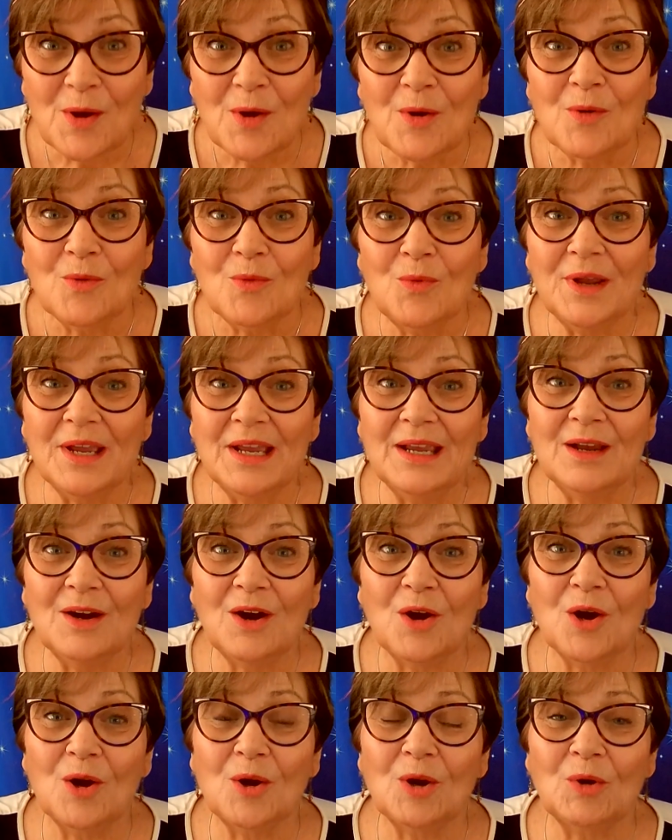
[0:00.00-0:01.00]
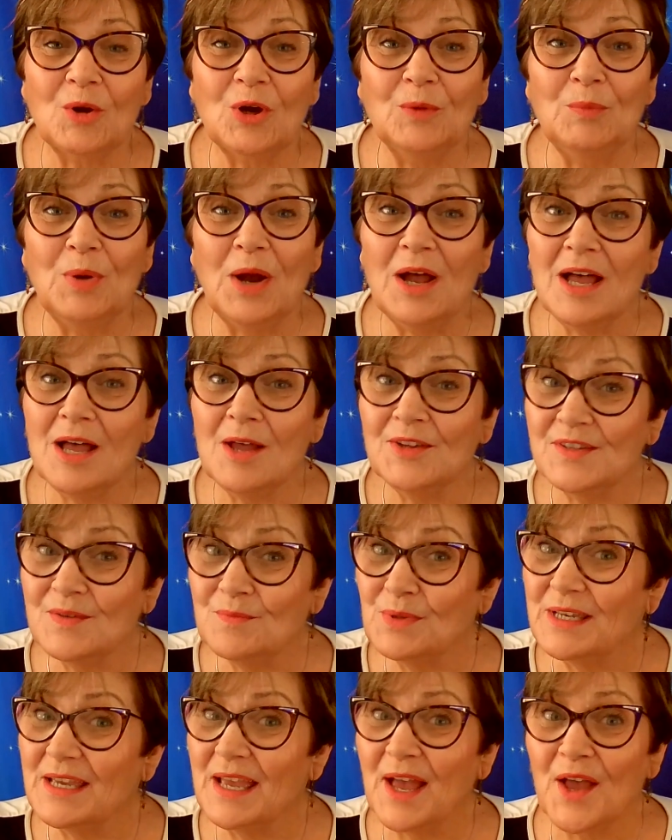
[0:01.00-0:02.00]
we could
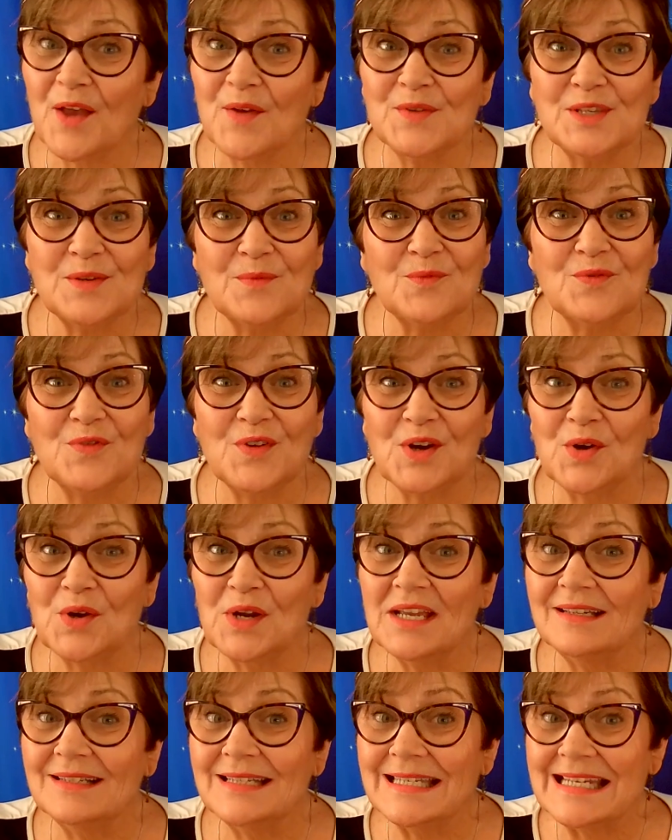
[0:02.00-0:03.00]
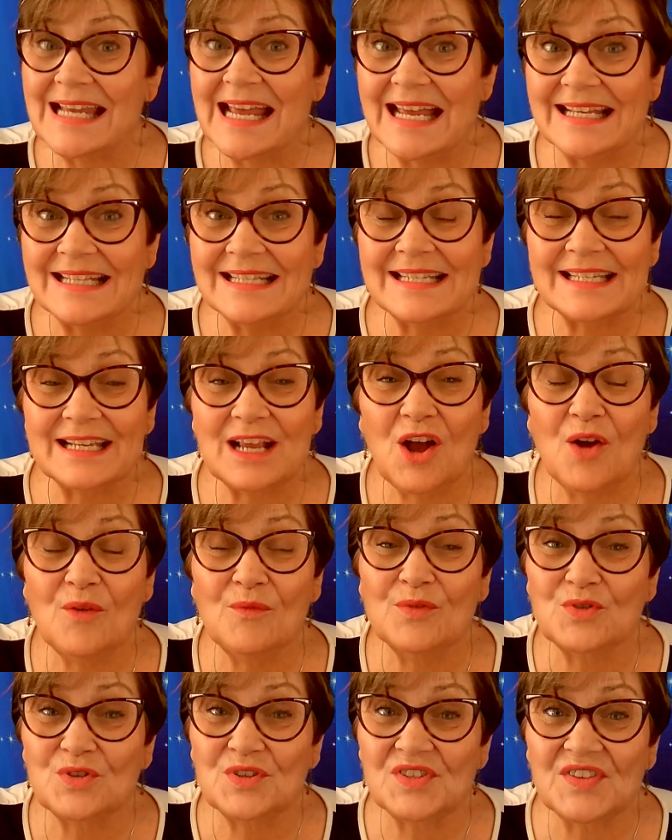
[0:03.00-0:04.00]
possibly have some very intense
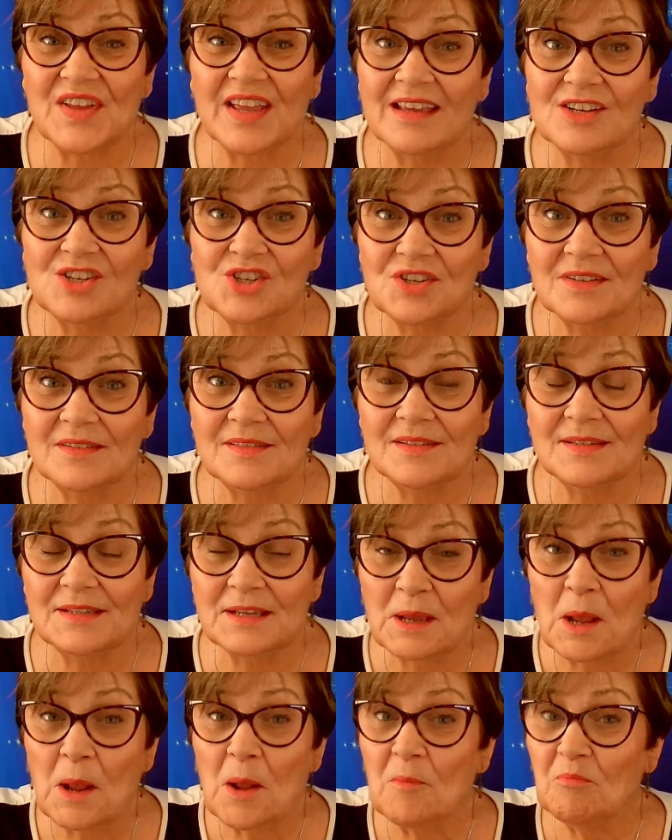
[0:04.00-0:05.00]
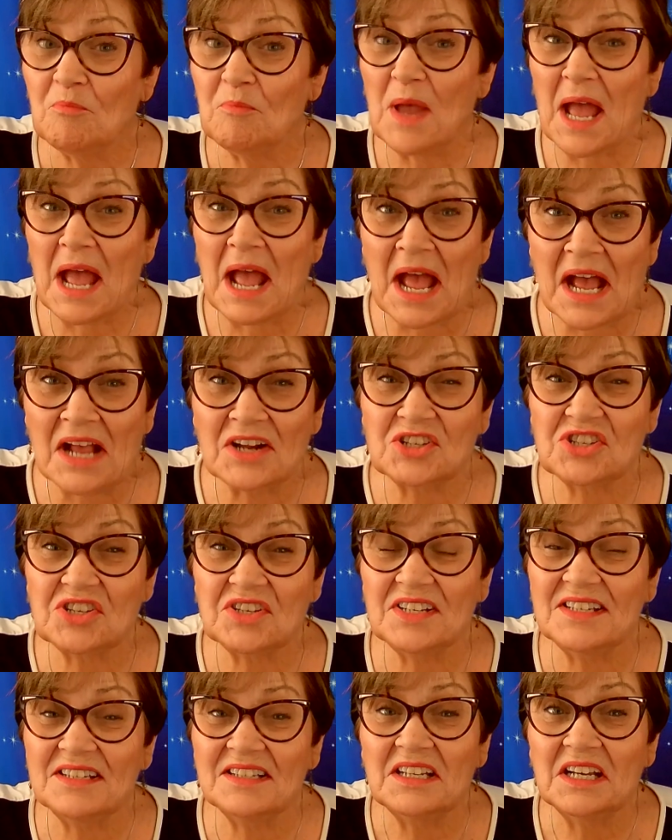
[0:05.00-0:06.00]
conversations,
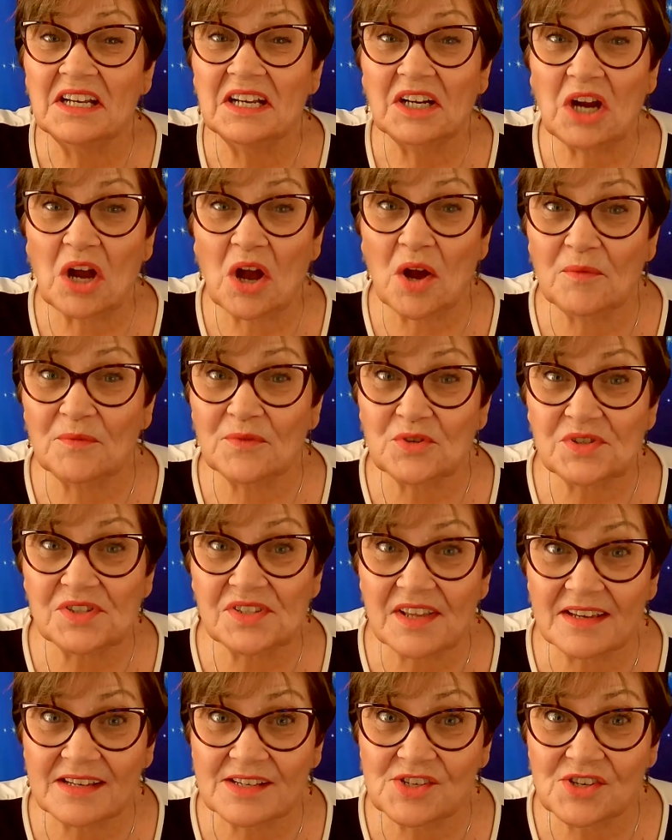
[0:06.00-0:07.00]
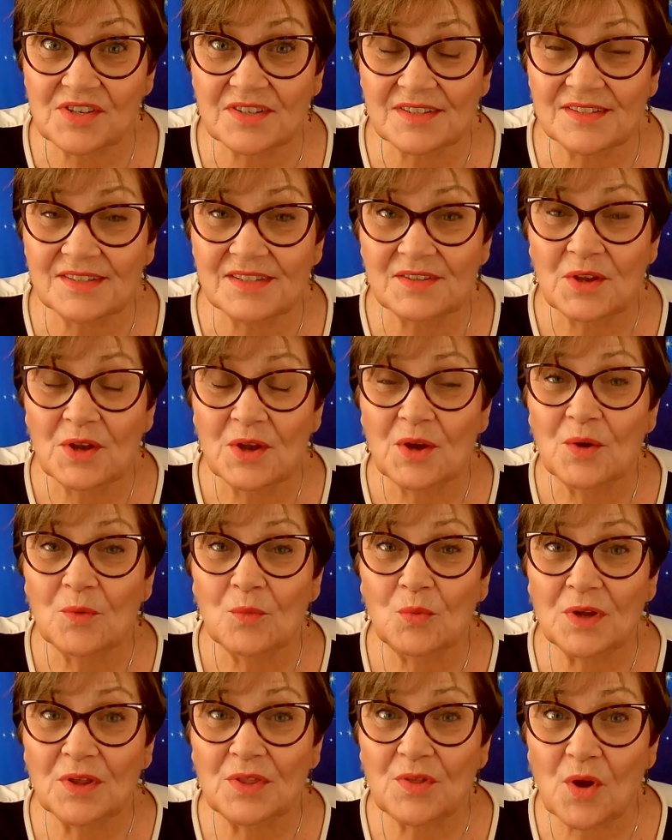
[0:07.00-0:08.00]
passionate conversations
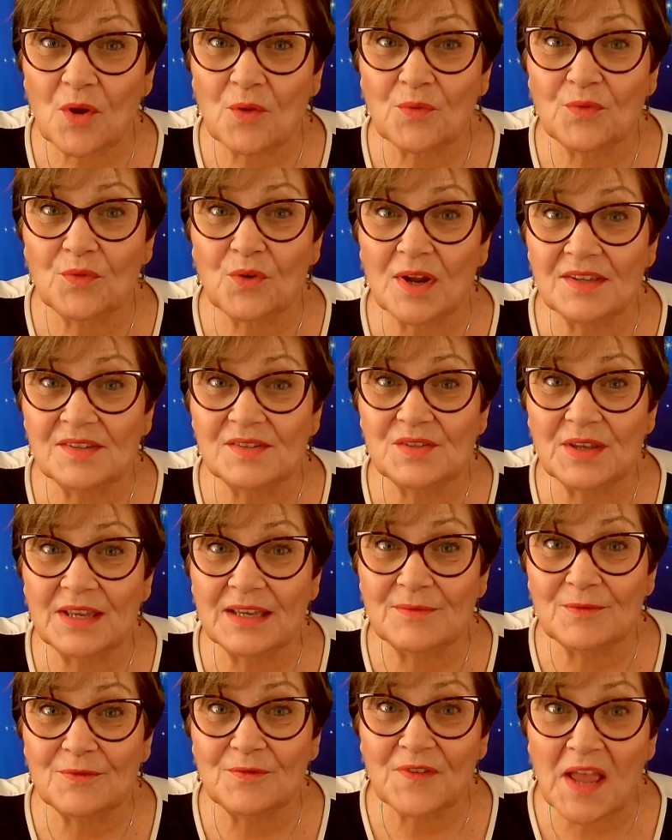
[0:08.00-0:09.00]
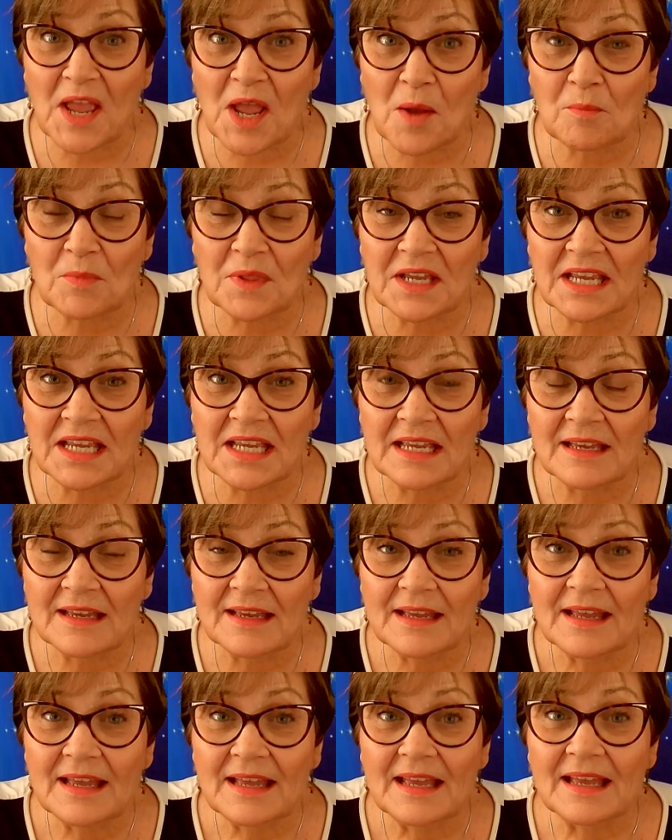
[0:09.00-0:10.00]
with our friends and family.
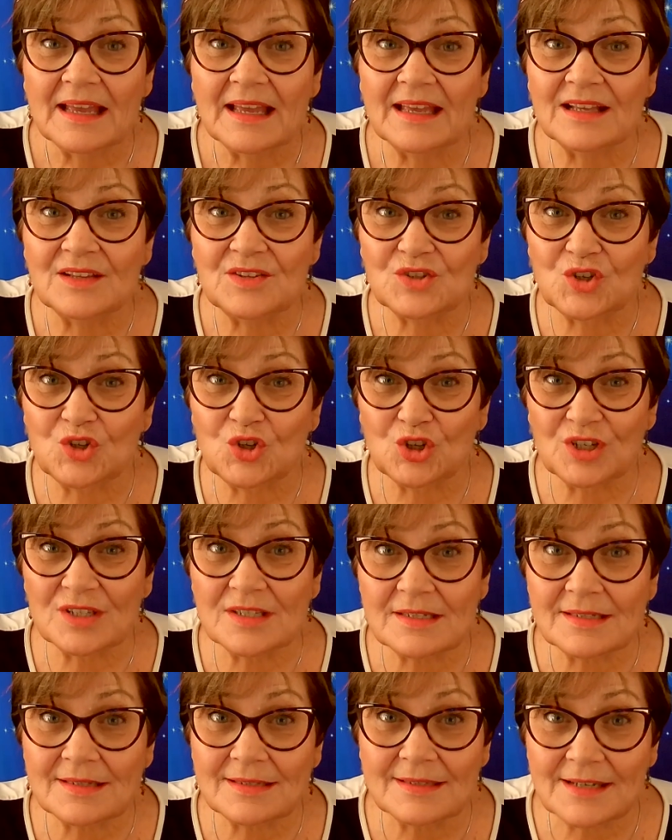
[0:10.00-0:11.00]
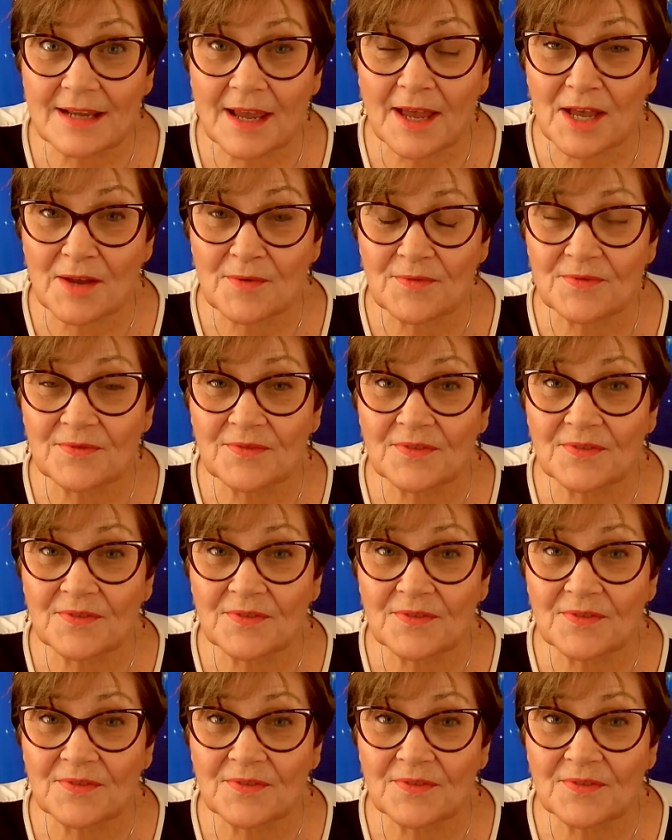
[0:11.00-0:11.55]
It's good stuff.